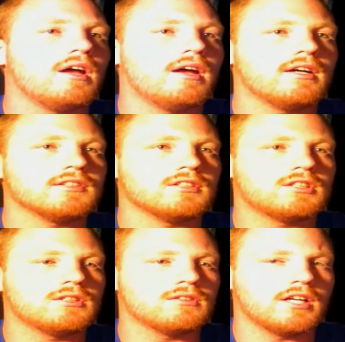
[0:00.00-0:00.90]
And
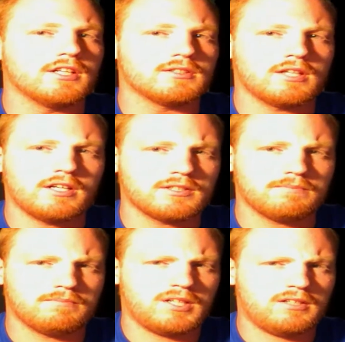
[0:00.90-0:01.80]
that
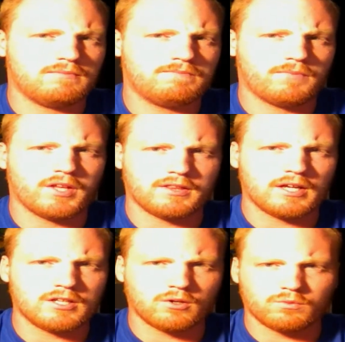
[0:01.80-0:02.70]
doesn't mean that
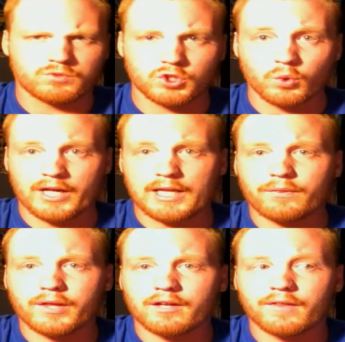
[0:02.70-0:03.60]
they don't do
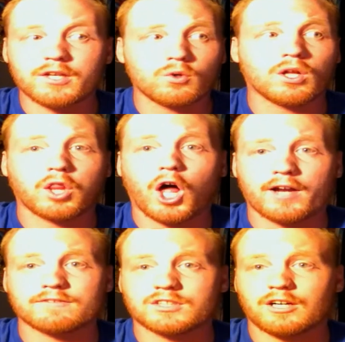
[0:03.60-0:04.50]
anything. They do a
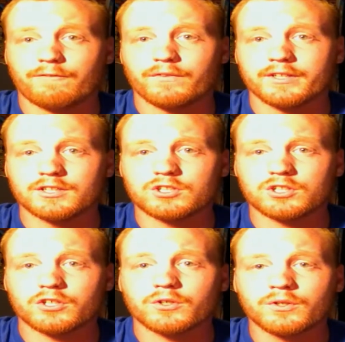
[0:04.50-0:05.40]
lot of stuff in this
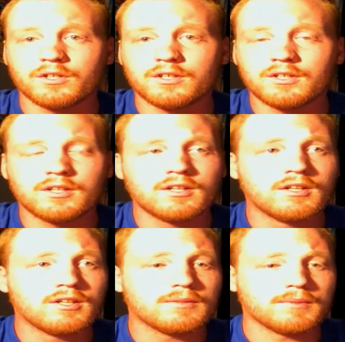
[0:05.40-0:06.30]
show.
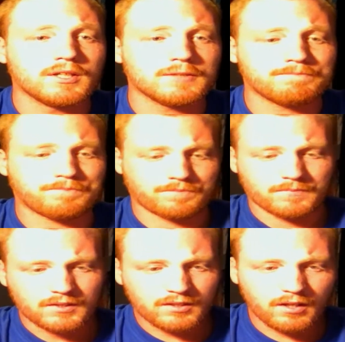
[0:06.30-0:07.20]
But
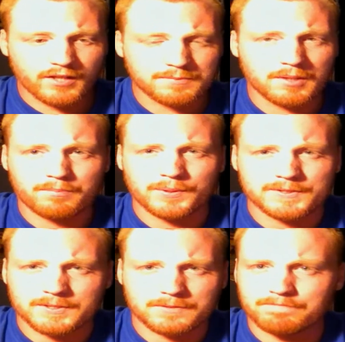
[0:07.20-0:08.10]
that's my
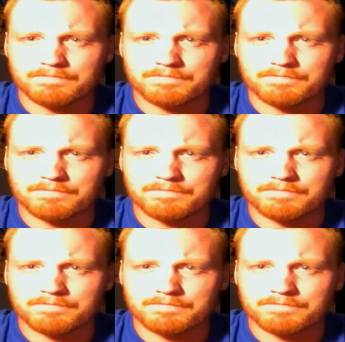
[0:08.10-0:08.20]
basic